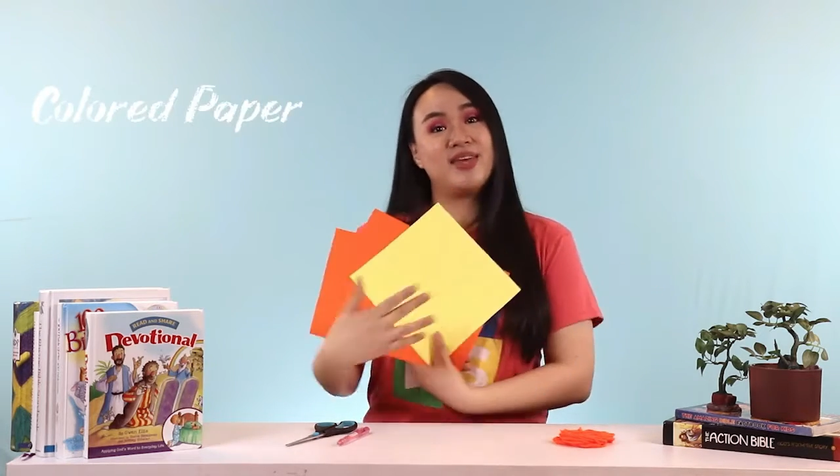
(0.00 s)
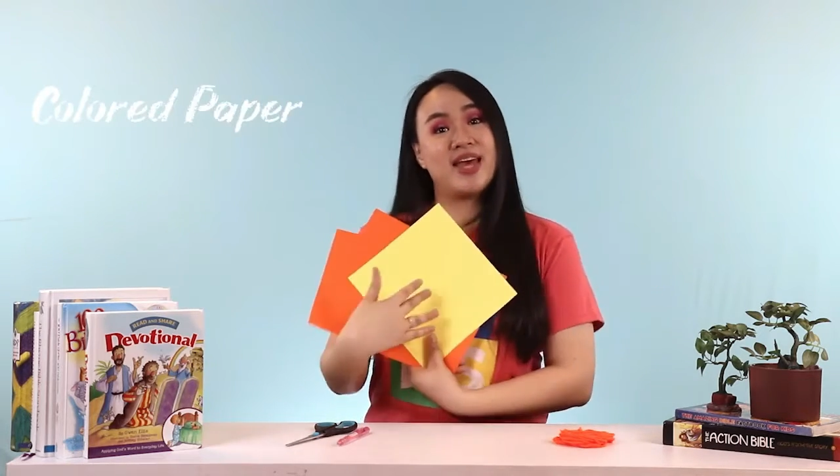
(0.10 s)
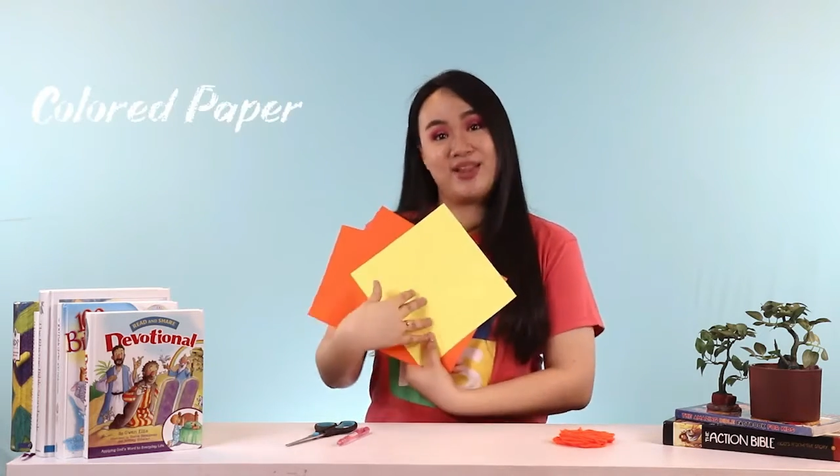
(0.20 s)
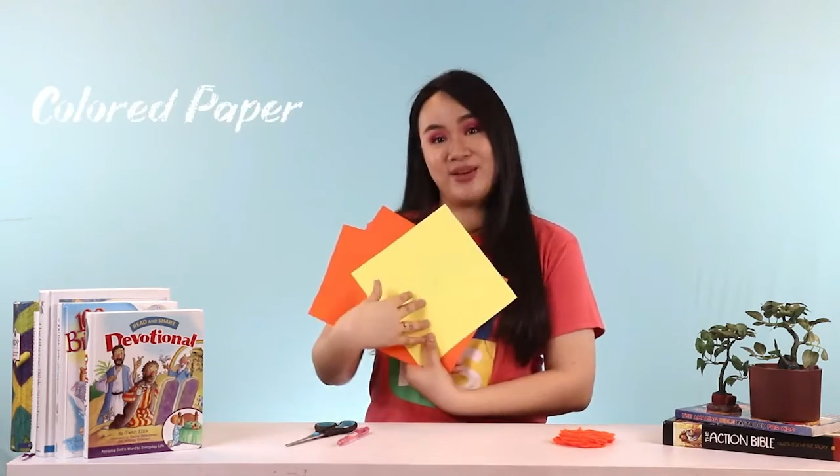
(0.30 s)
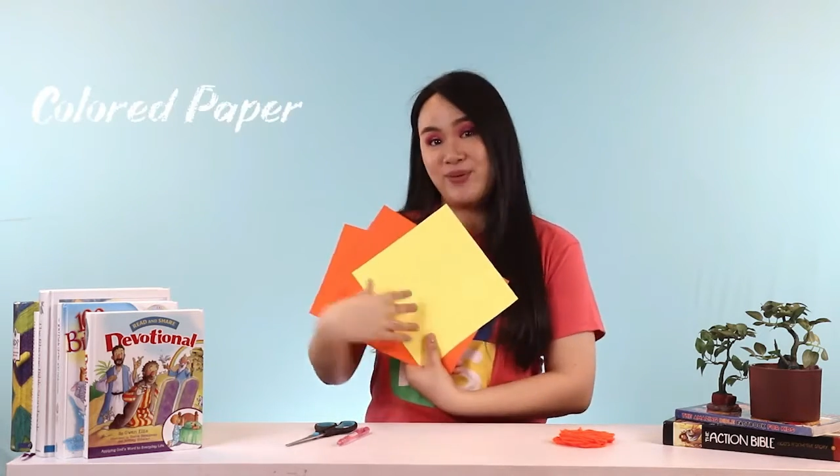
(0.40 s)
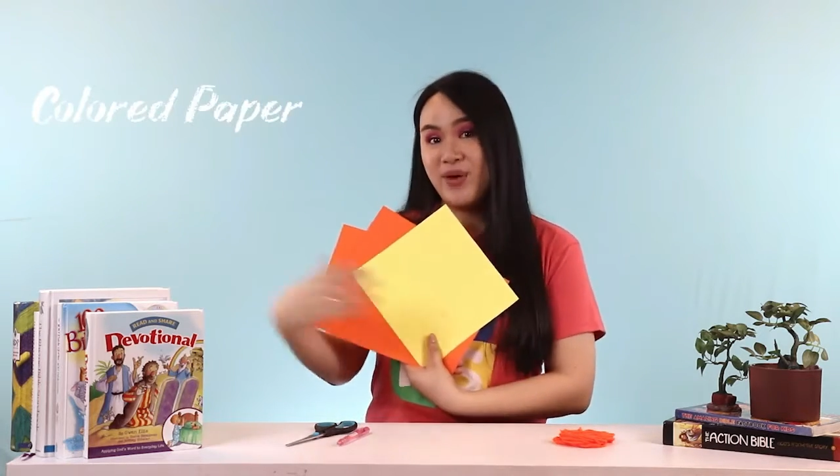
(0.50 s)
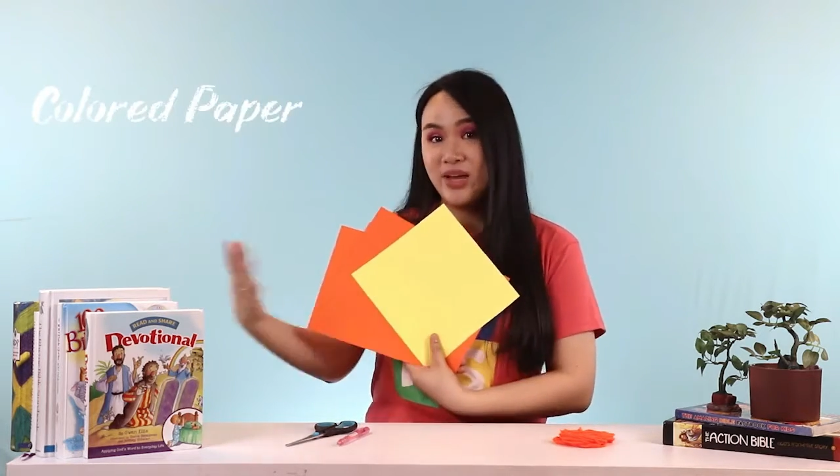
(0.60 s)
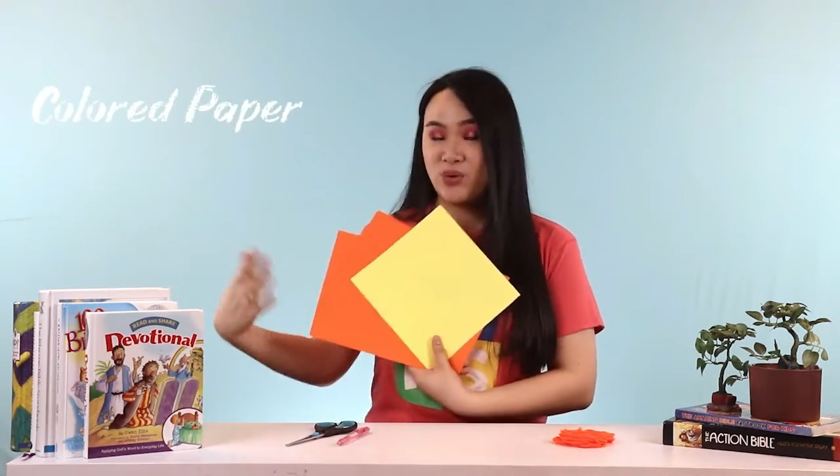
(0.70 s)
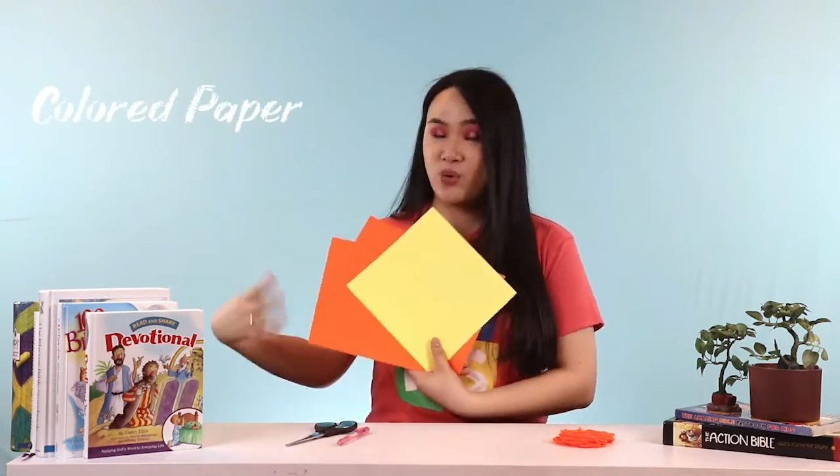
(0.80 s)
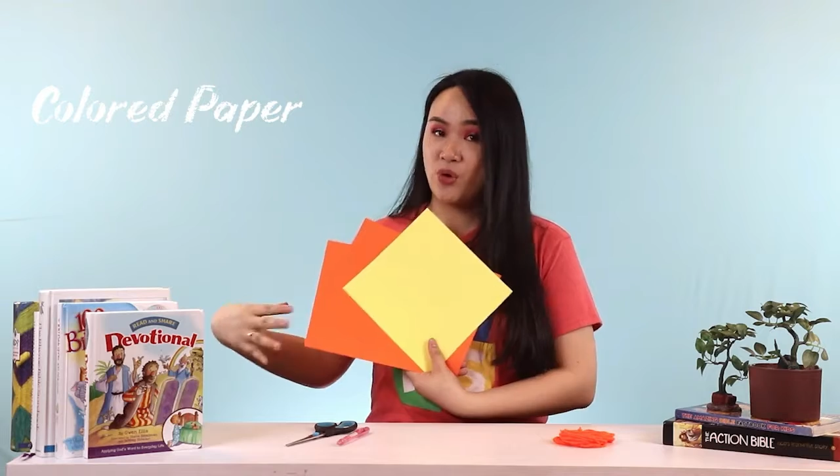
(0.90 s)
yellow
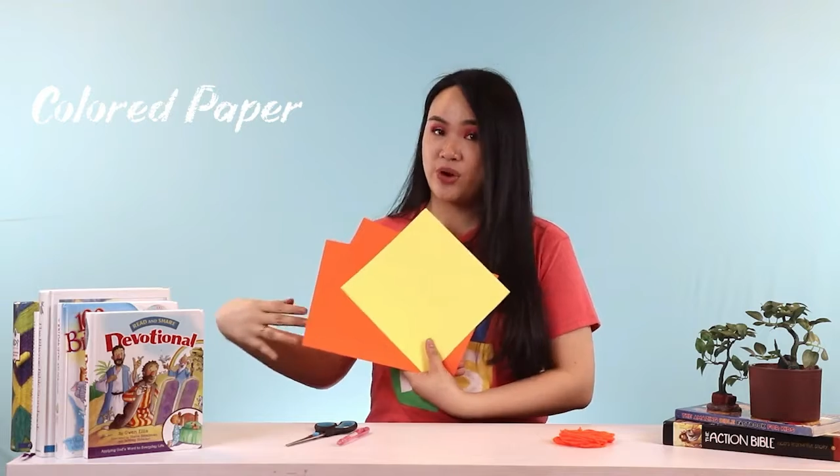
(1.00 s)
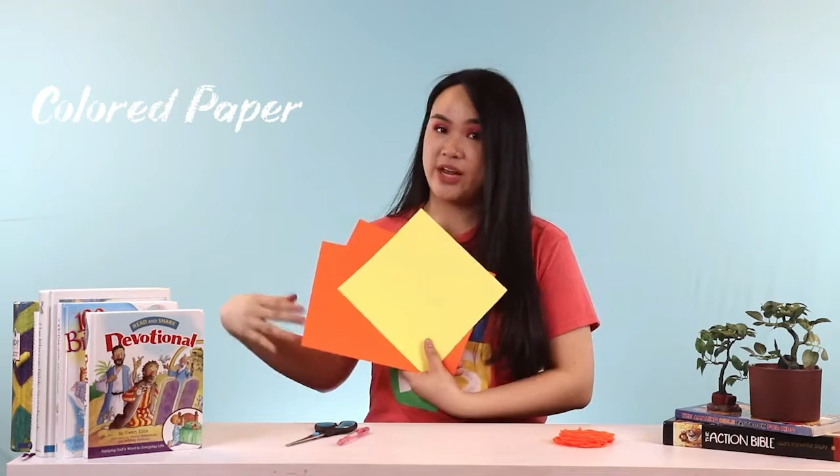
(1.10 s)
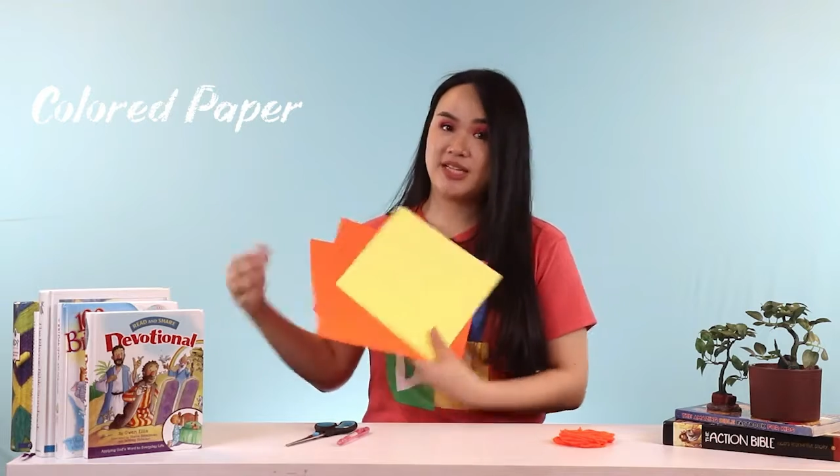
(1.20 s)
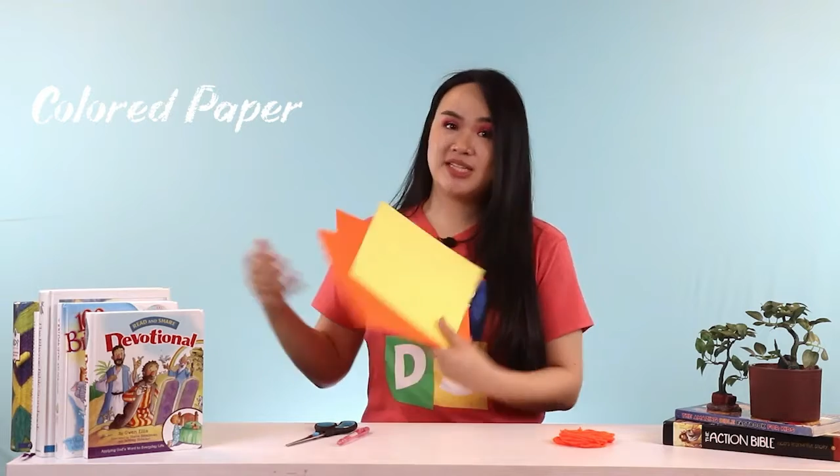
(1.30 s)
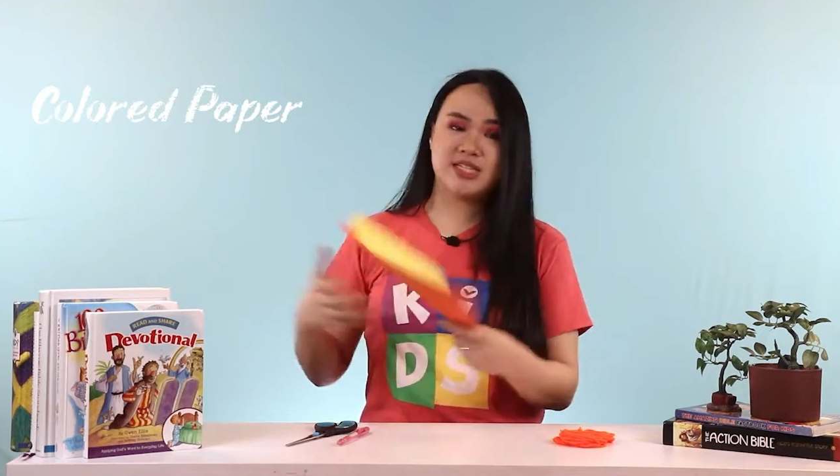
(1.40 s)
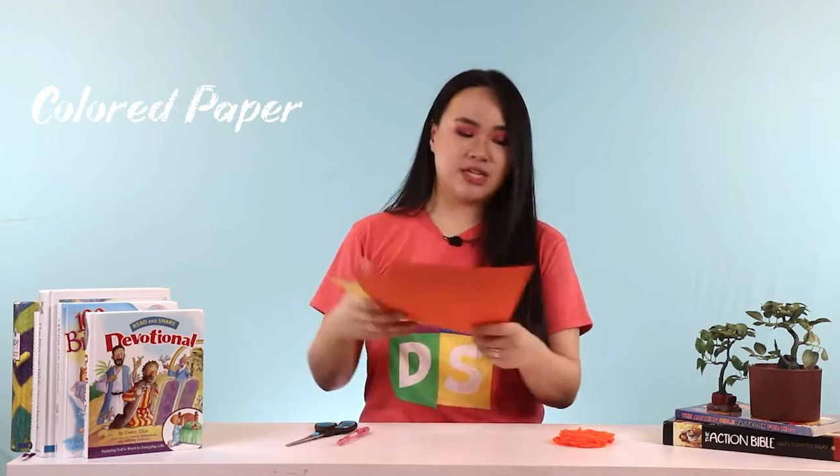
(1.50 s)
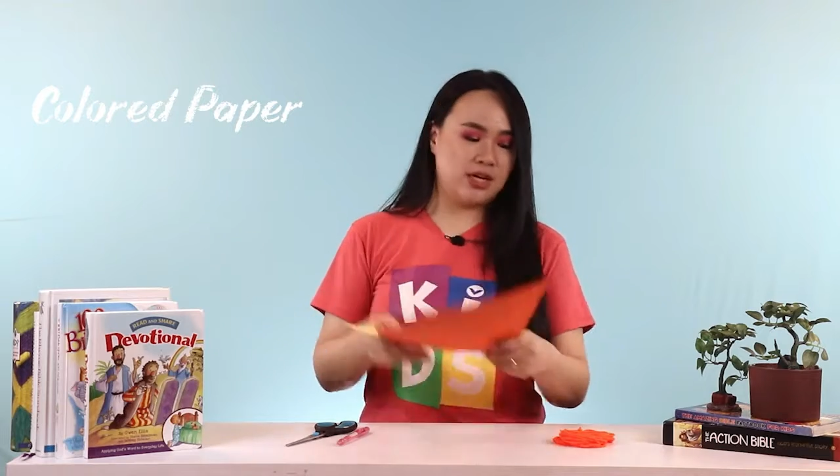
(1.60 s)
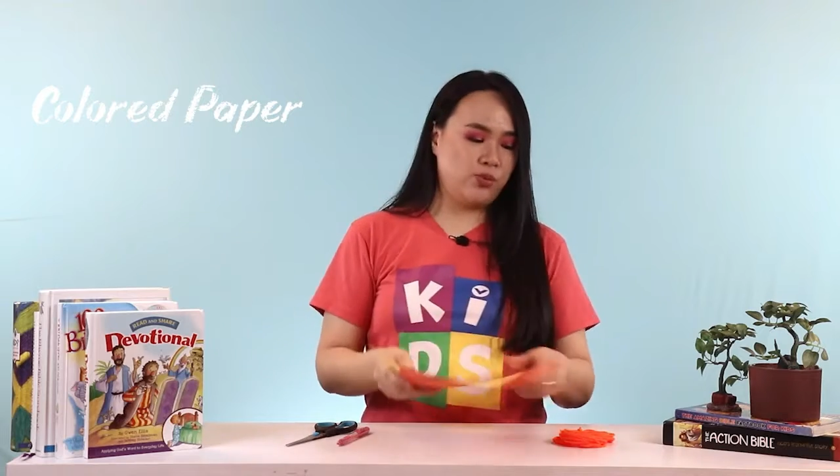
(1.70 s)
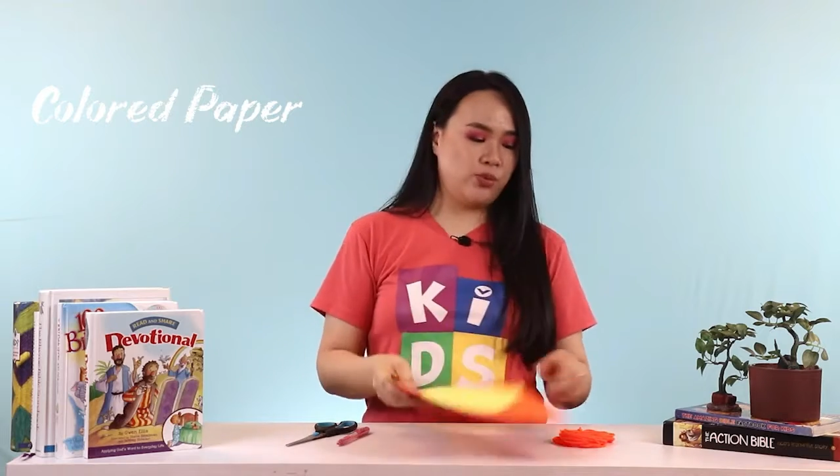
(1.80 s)
and orange.